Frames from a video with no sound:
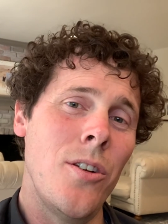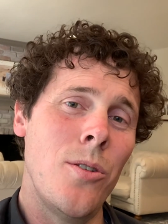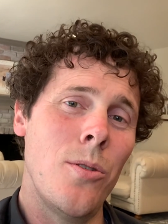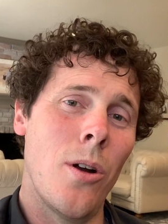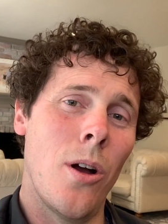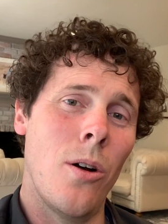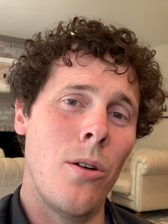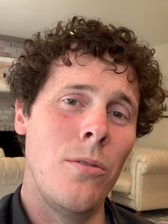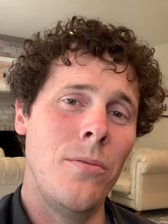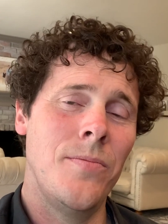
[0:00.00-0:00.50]

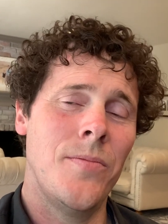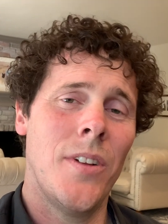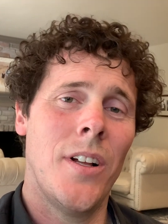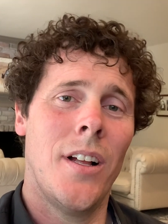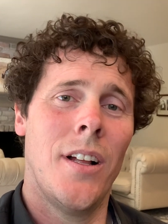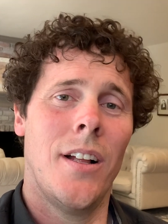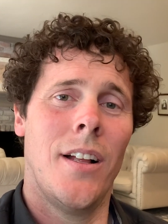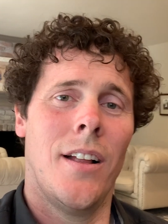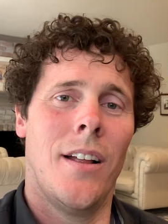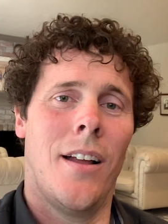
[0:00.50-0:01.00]
drone,
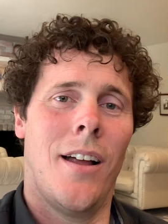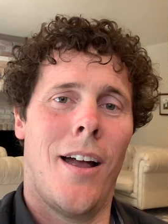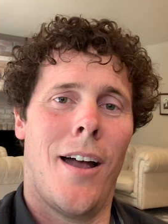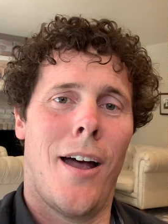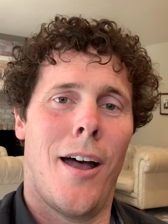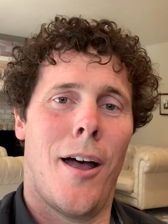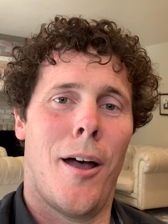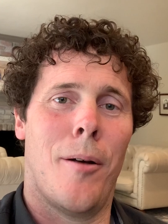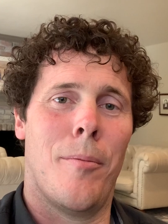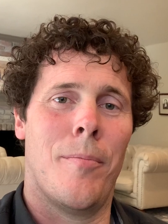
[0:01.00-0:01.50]

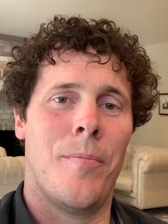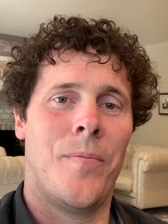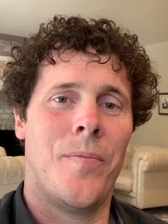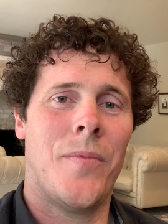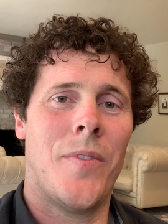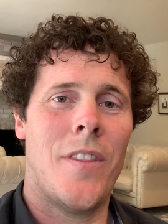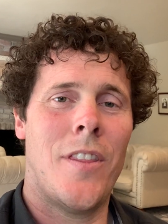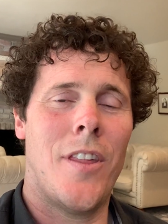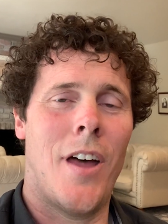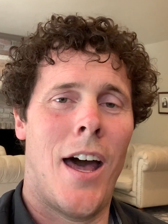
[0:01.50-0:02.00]

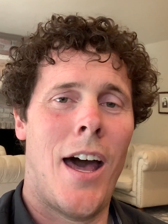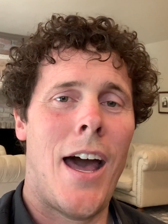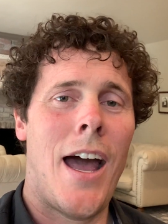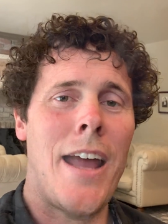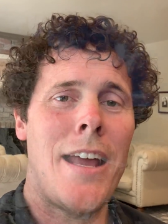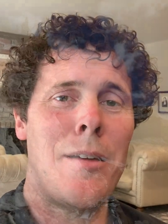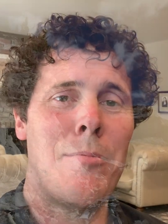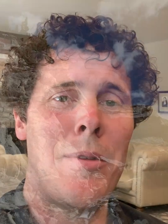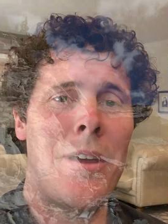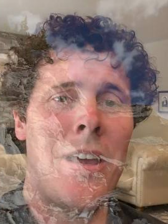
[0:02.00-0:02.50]
the hike